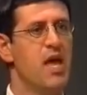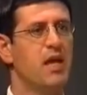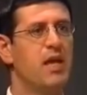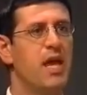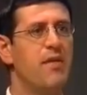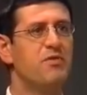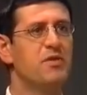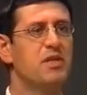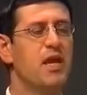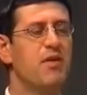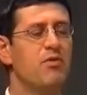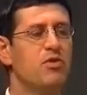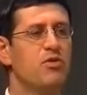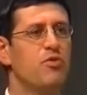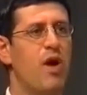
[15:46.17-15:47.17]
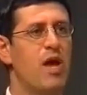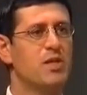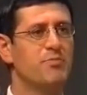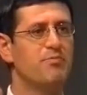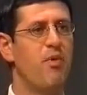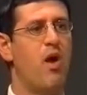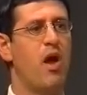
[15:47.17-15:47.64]
Gifts given to us
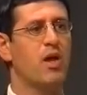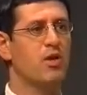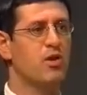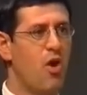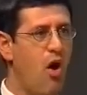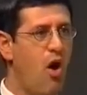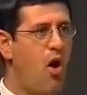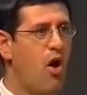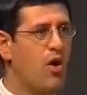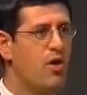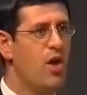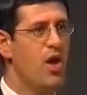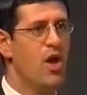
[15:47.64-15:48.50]
by God